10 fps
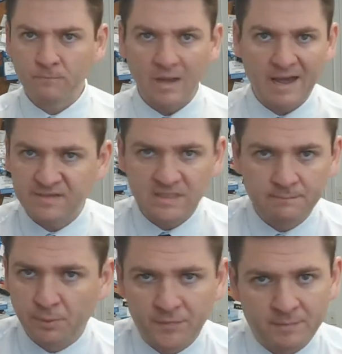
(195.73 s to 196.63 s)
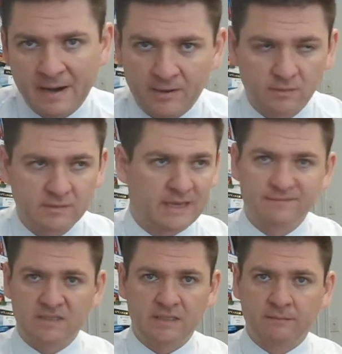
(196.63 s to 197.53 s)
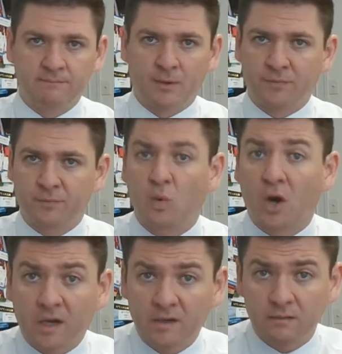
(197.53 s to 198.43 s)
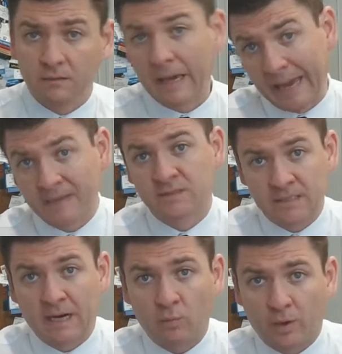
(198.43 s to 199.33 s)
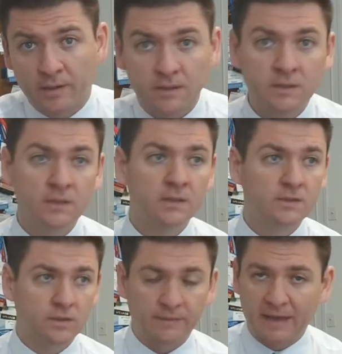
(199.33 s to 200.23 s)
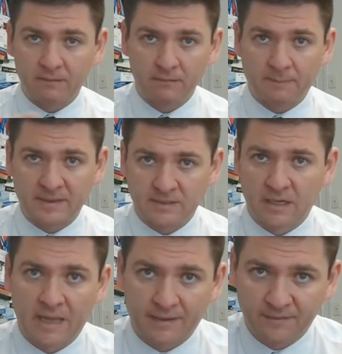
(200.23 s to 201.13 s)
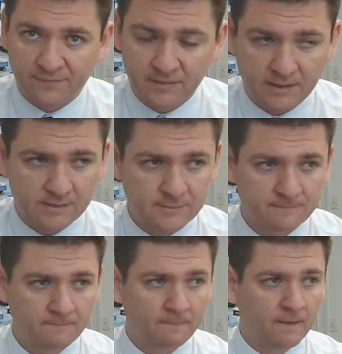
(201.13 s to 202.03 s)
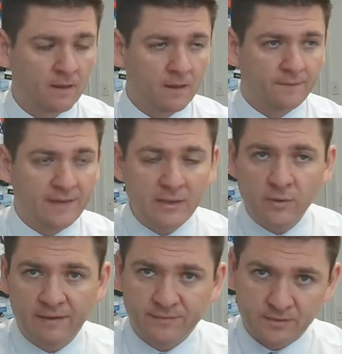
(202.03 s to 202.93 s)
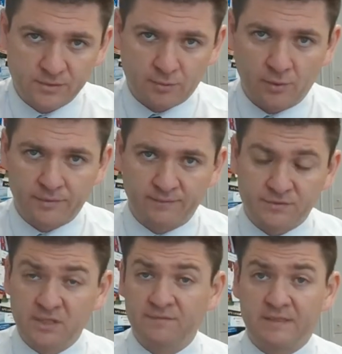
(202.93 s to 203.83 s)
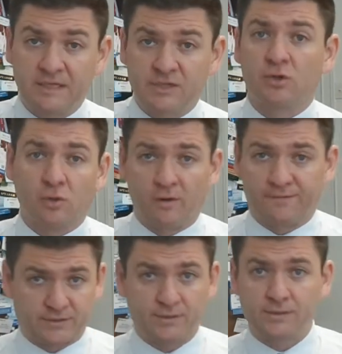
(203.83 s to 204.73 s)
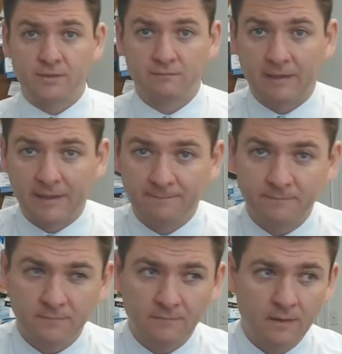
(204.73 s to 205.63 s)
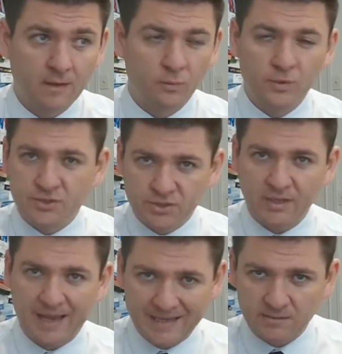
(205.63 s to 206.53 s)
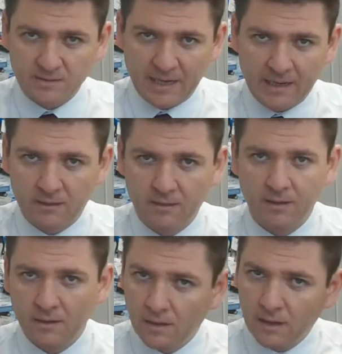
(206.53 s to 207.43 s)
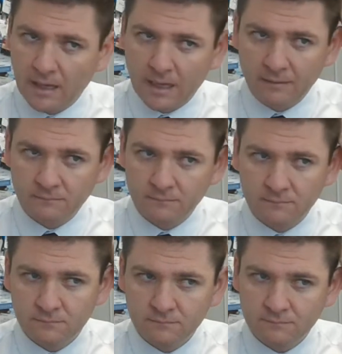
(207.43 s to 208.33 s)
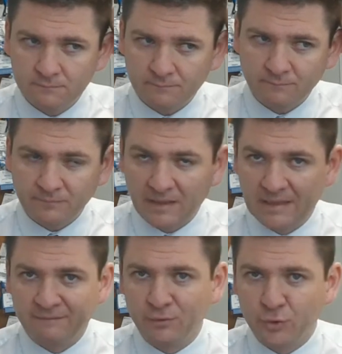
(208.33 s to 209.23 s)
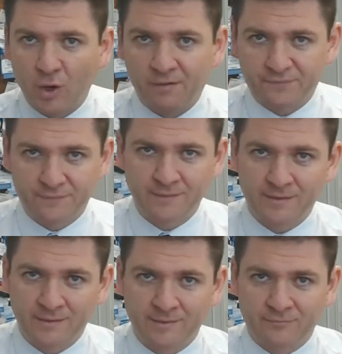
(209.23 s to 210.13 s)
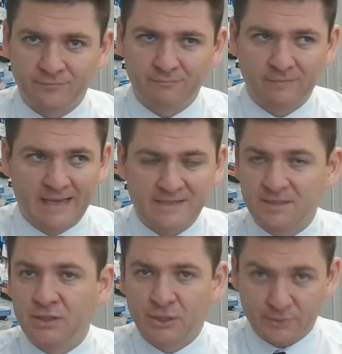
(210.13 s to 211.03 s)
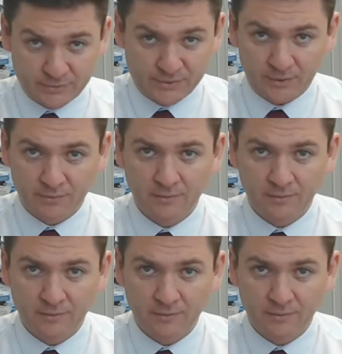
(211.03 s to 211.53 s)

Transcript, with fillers: I've seen both models. I've seen them both work and not work. So that depends on a lot of different things. Then you have this growth of chief digital officers, right? Which has kind of um, leveled off in, in last year or two.